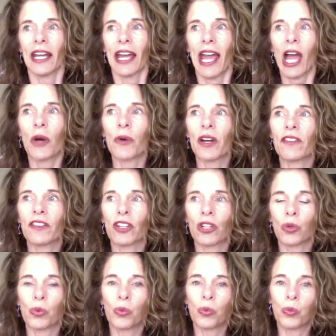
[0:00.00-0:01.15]

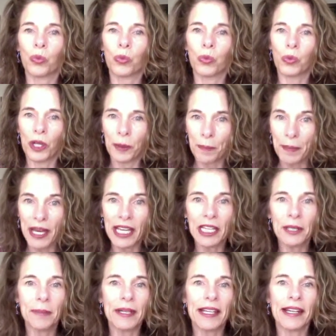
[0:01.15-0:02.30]
However, it may
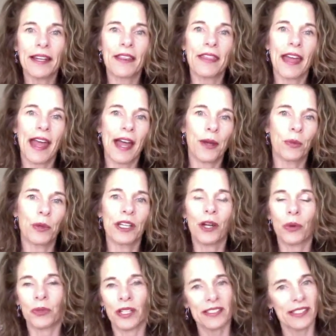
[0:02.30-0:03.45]
be that we
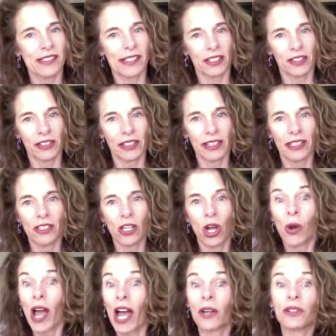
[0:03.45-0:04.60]
don't necessarily
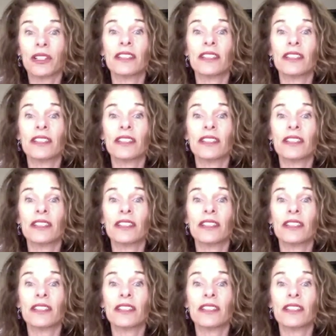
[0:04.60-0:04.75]
know how to